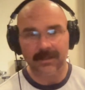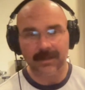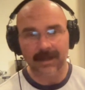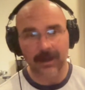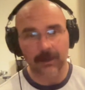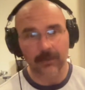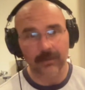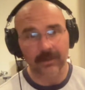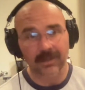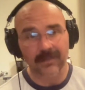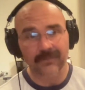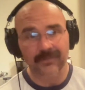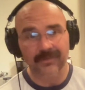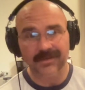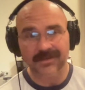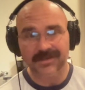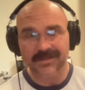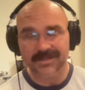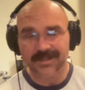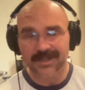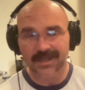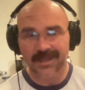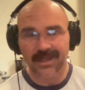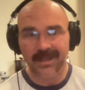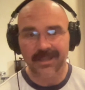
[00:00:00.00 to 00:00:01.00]
And I would even
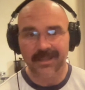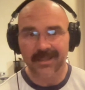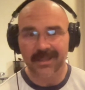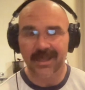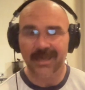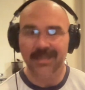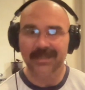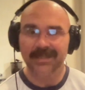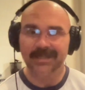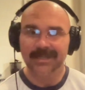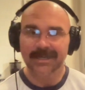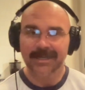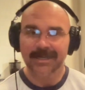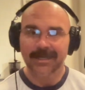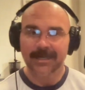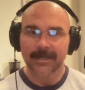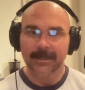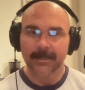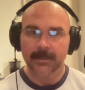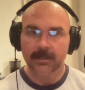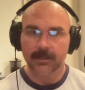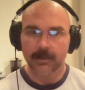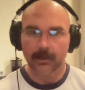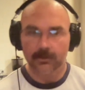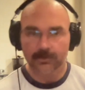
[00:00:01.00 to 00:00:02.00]
say that,
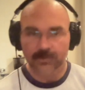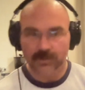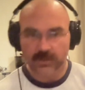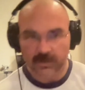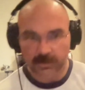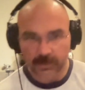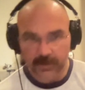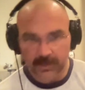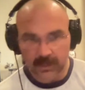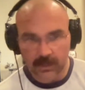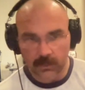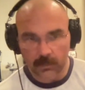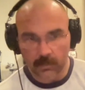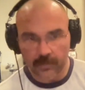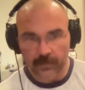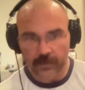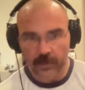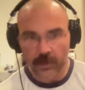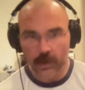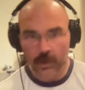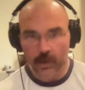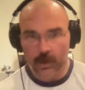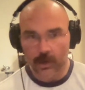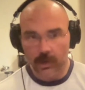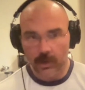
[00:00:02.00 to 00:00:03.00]
you know, speaking with
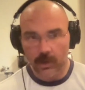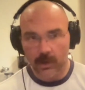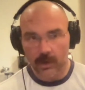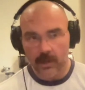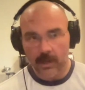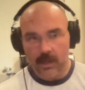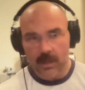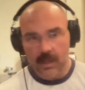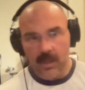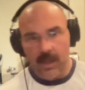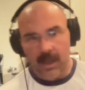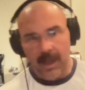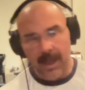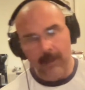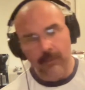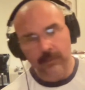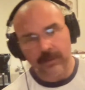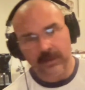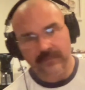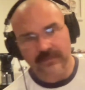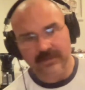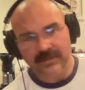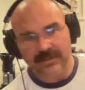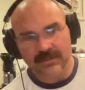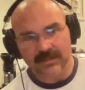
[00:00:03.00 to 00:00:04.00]
her, I
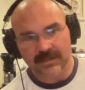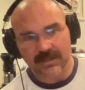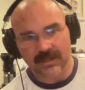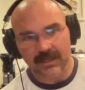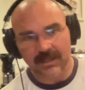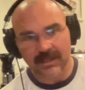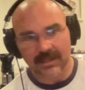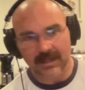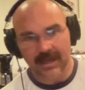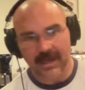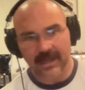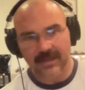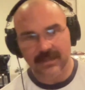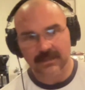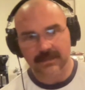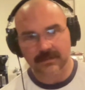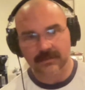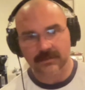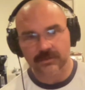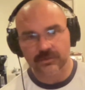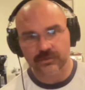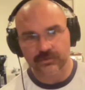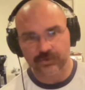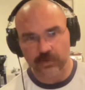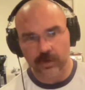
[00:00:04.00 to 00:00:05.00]
would even say that
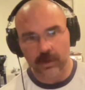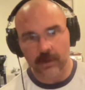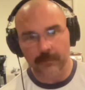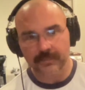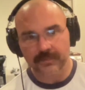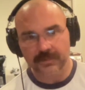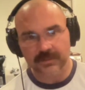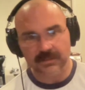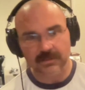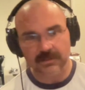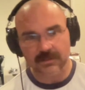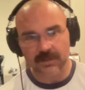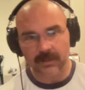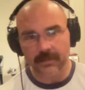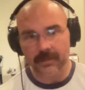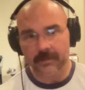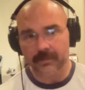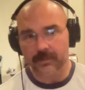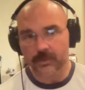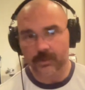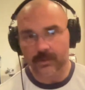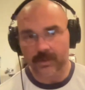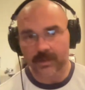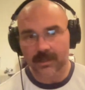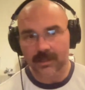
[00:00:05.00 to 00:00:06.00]
trumps
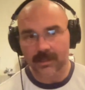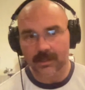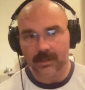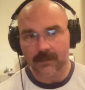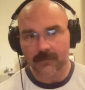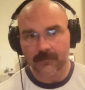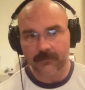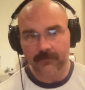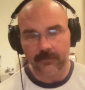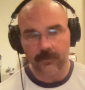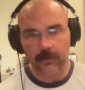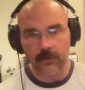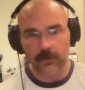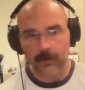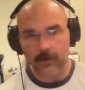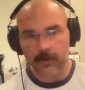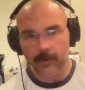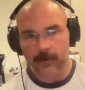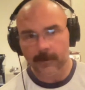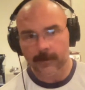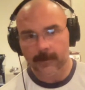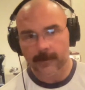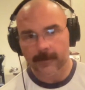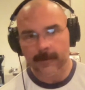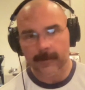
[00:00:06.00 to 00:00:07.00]
WWE for
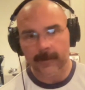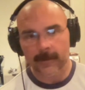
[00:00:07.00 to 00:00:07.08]
her.